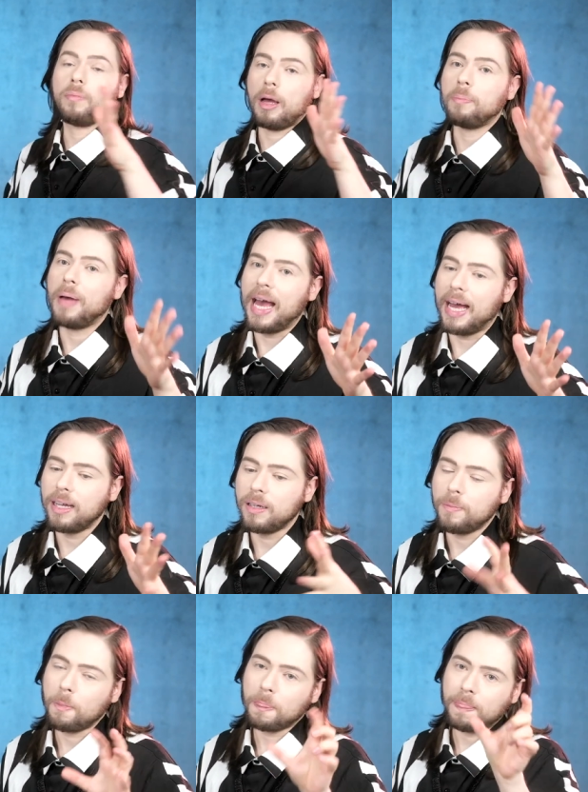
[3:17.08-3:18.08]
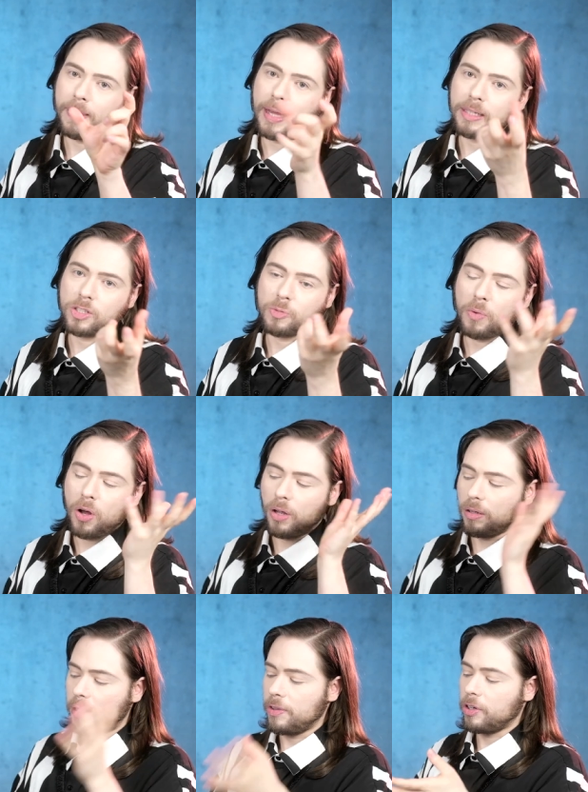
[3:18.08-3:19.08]
a bag. Not
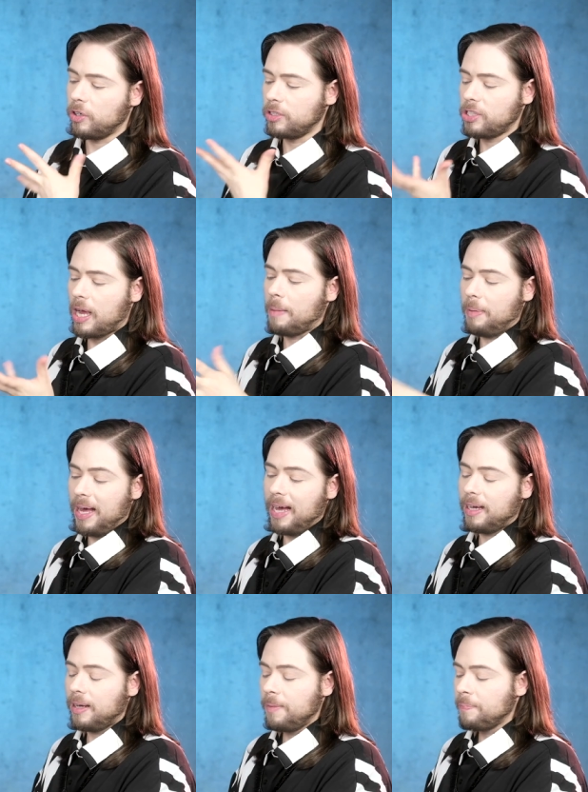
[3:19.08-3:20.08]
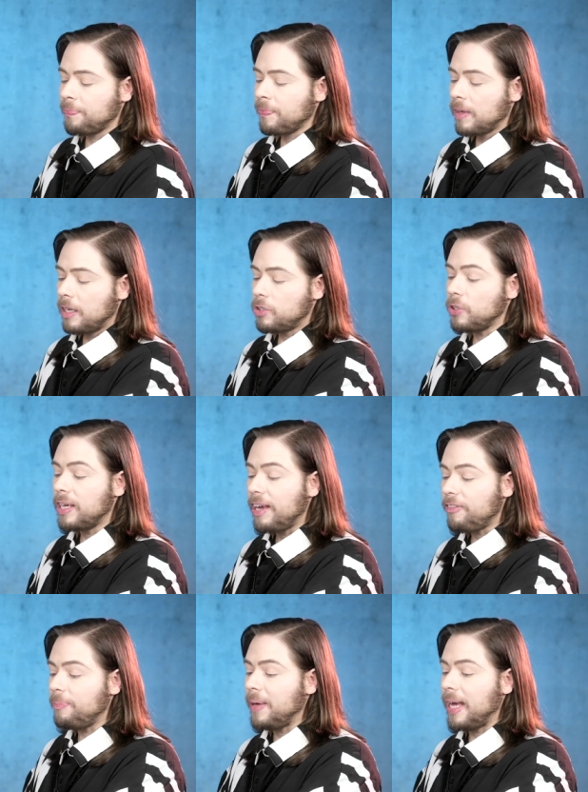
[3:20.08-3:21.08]
small leather goods, a bag, to
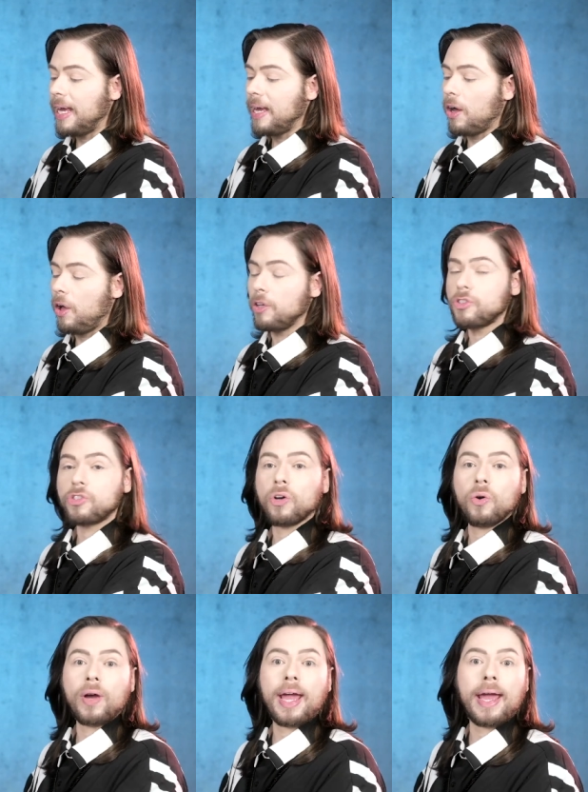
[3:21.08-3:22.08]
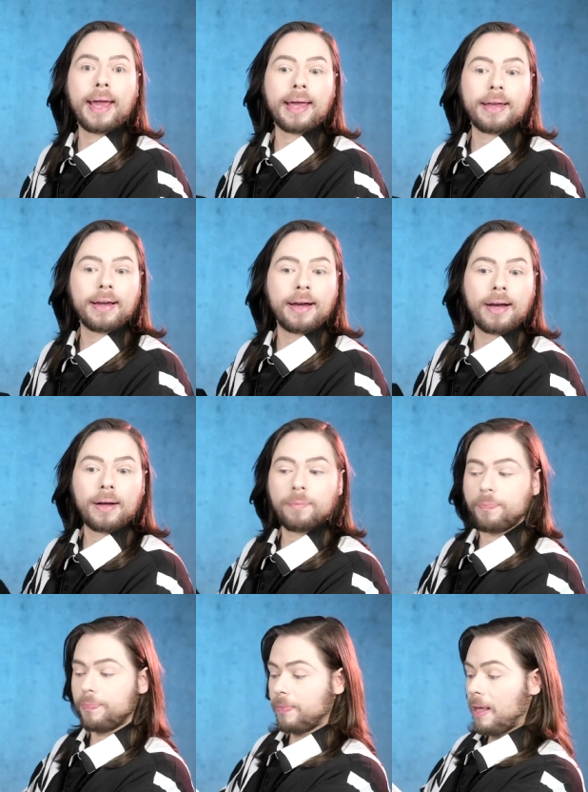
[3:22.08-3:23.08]
give me also a um,
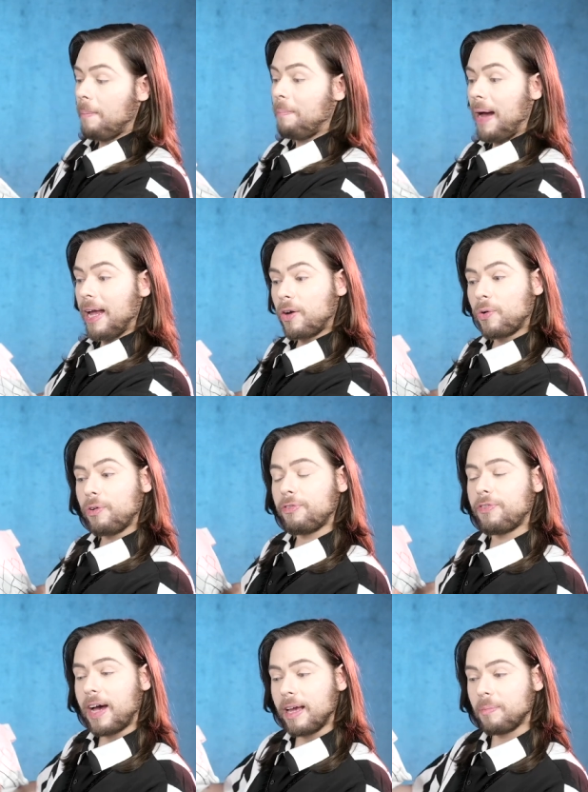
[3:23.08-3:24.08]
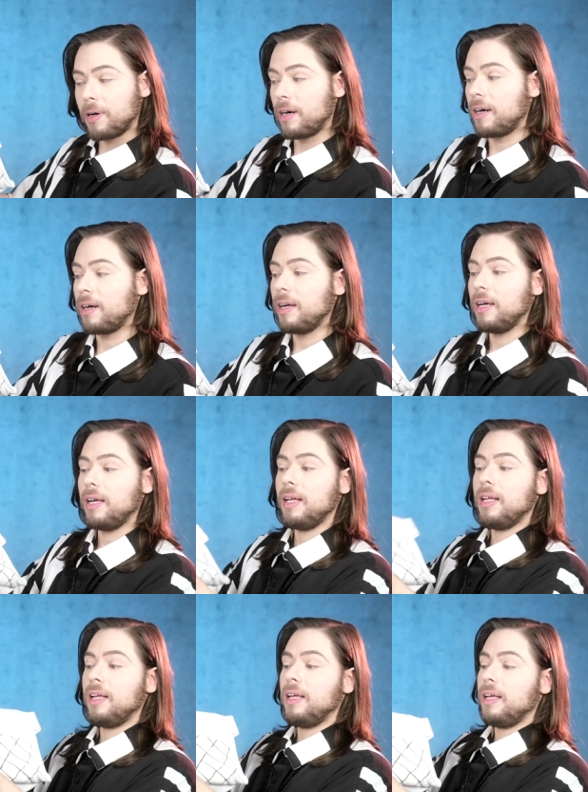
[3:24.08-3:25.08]
microfiber
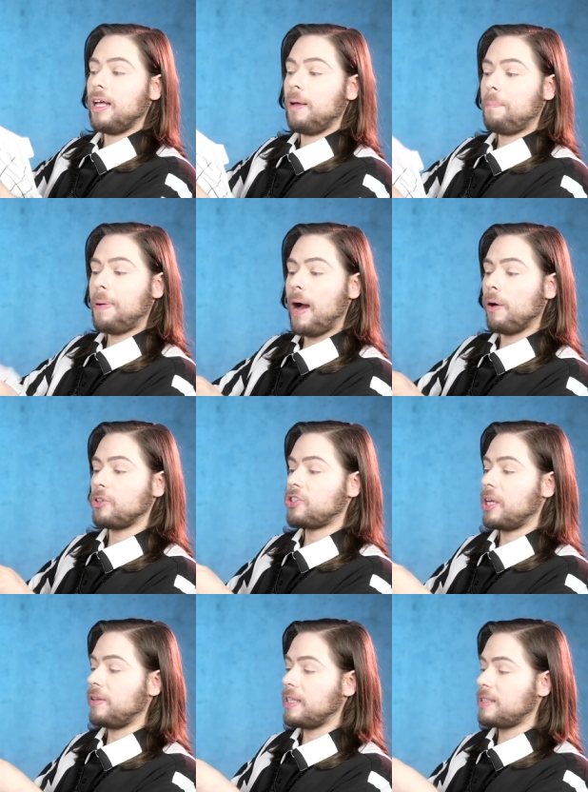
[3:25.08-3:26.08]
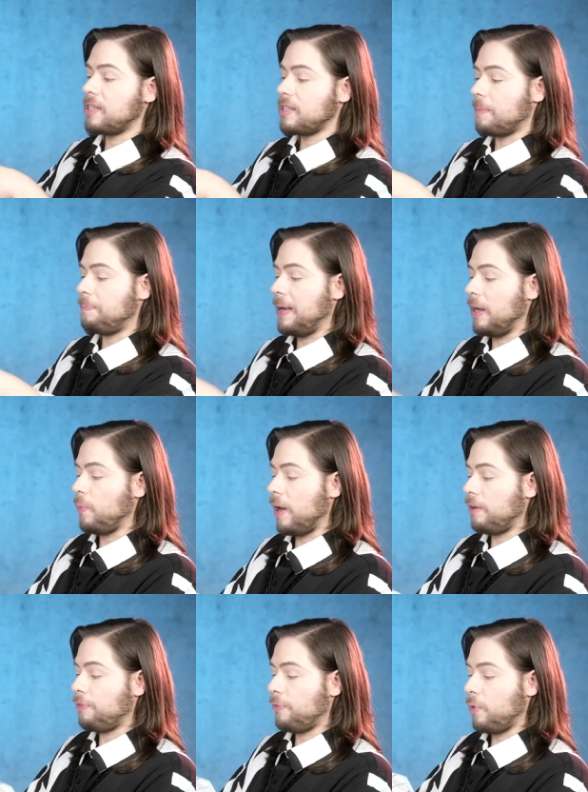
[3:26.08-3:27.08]
uh, pouch. Now this is a big
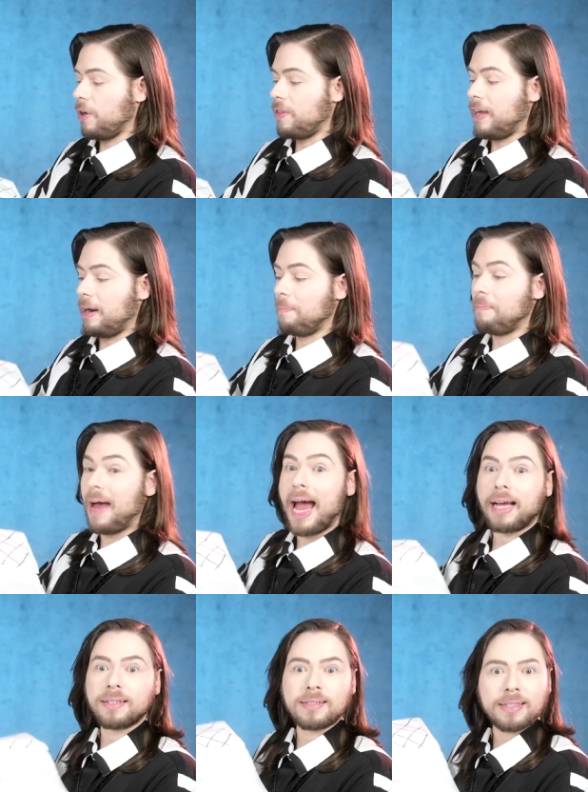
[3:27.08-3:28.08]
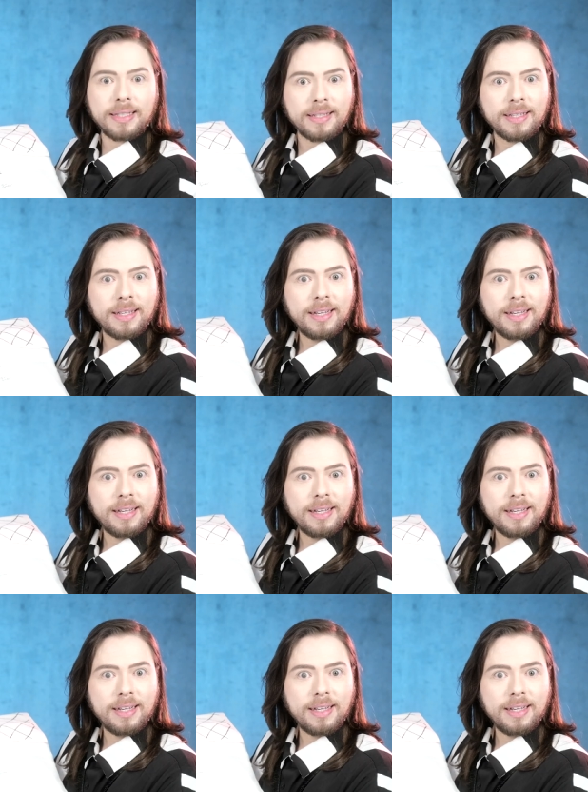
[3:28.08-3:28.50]
one for their maxi